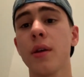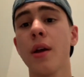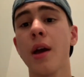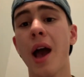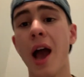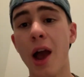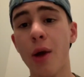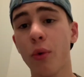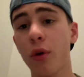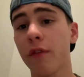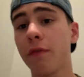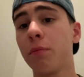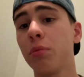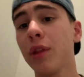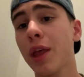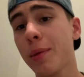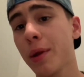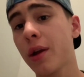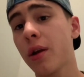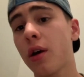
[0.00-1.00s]
I would have
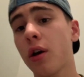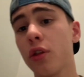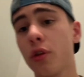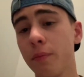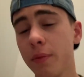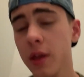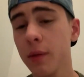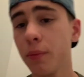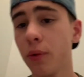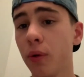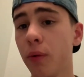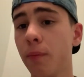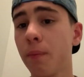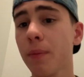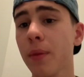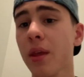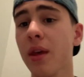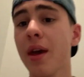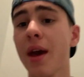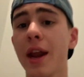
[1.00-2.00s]
blamed it on other people.
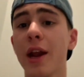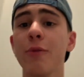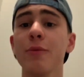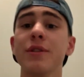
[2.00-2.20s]
And I was